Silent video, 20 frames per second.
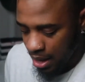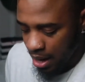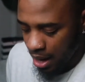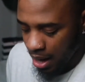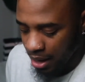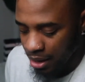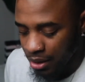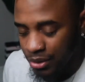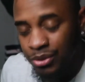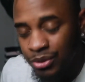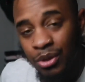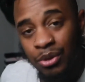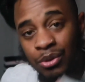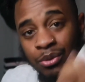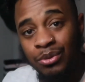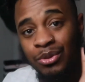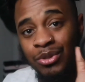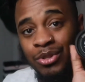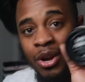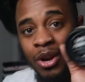I also
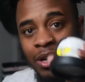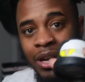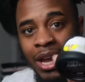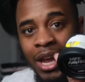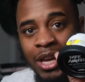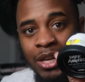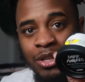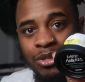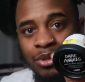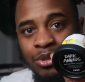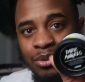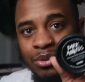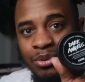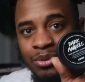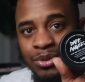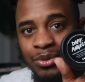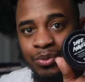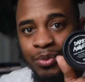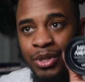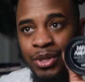use Dark
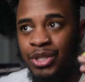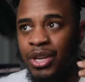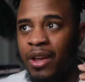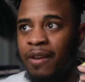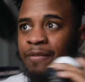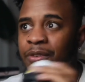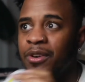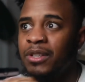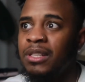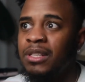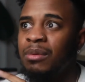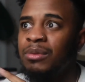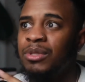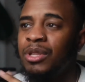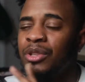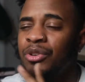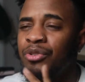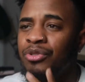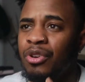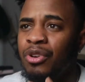Angels, which at first I was
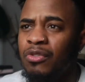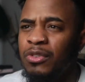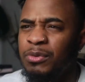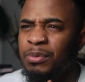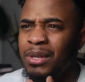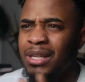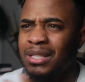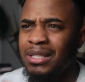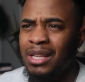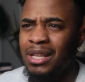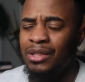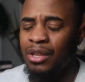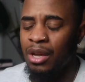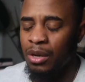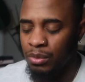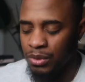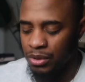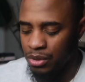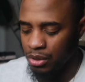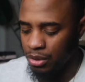a little nervous because I
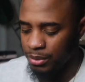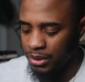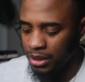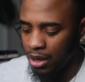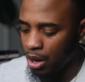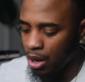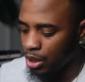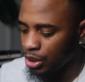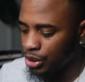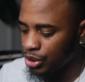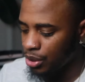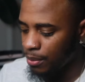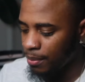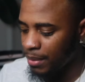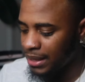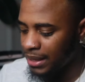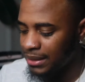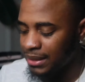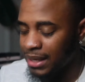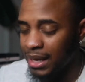thought it was going to be harsh on
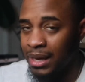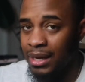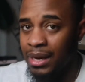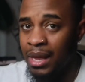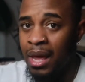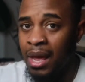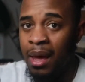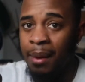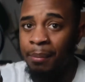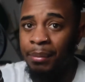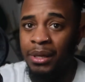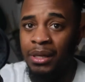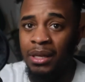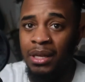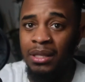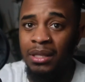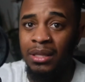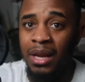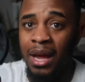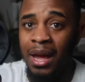my skin. But
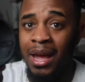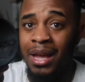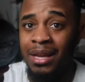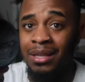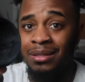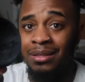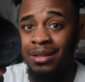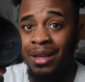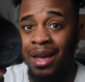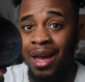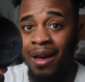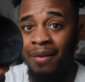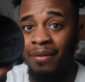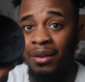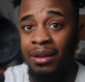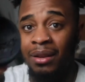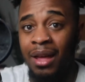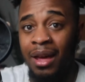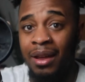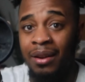it, I actually have
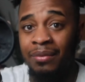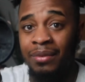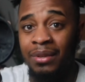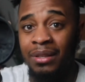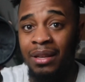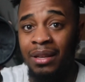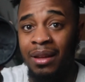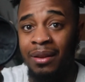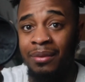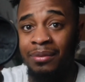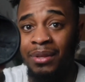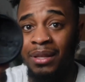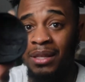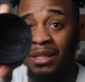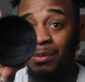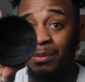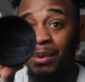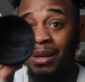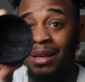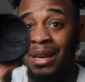a lot of it left and
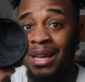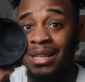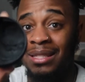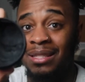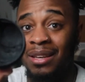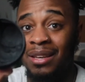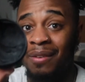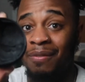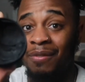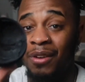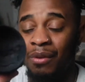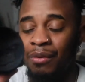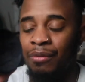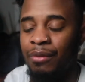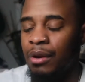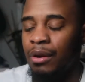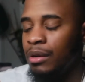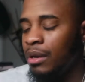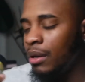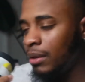it's been lasting a very,
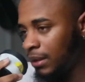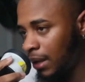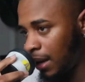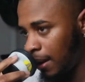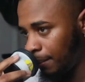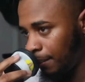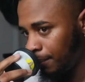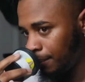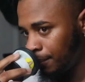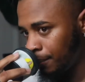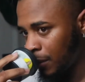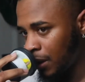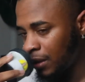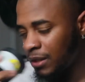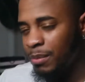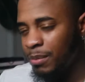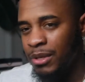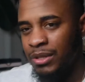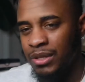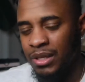very long time.
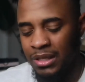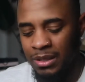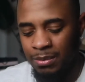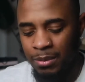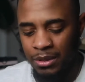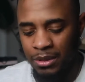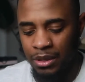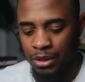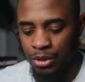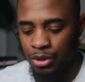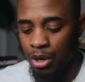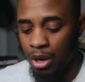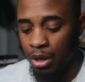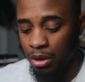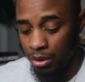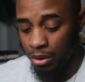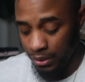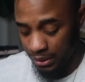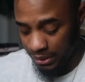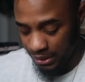smells good. smells like
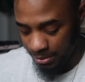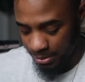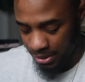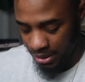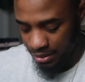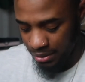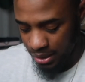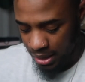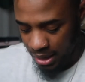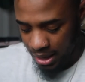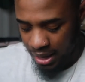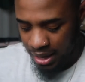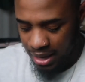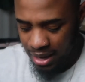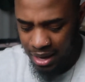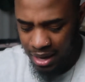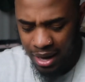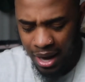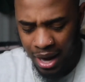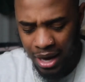chocolate and lemon.
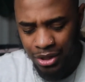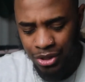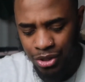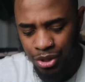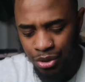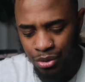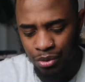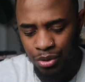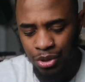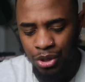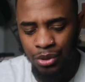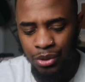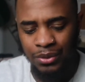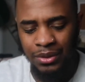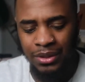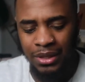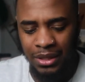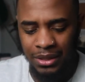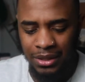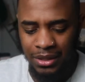And I do
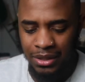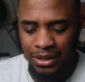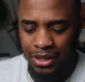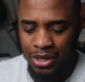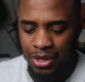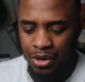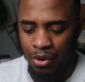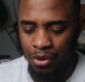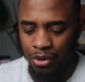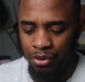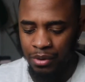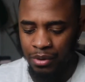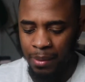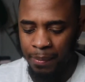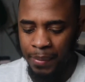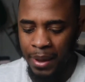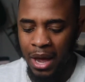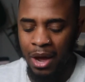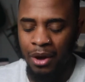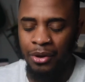use this
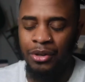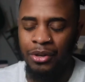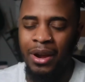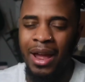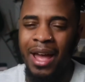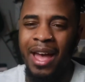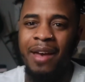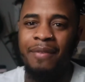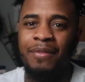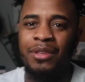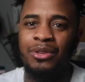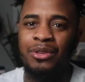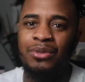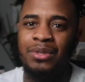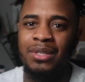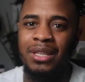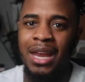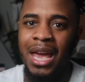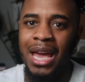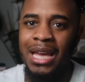deodorant powder. I haven't
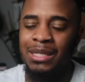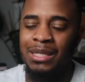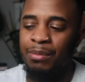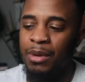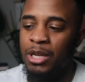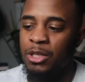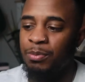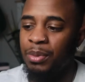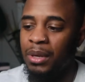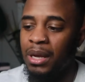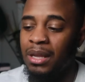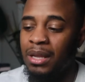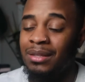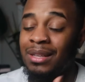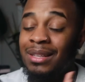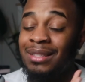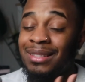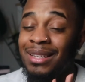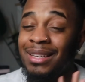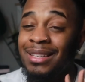used it as much because
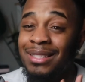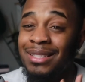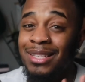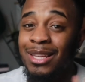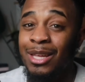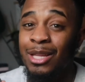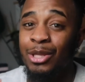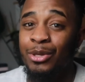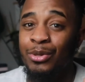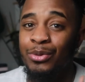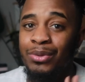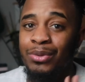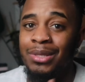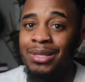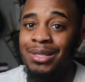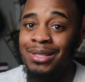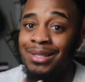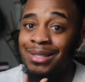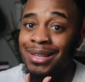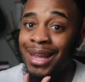I did see a little
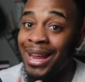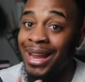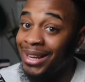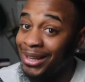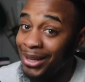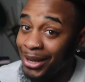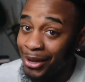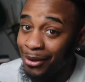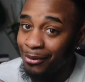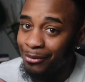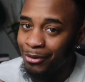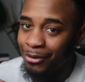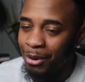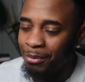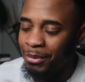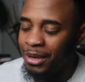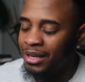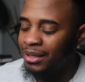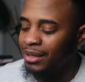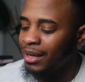staining
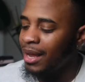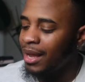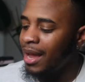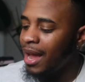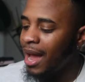from it.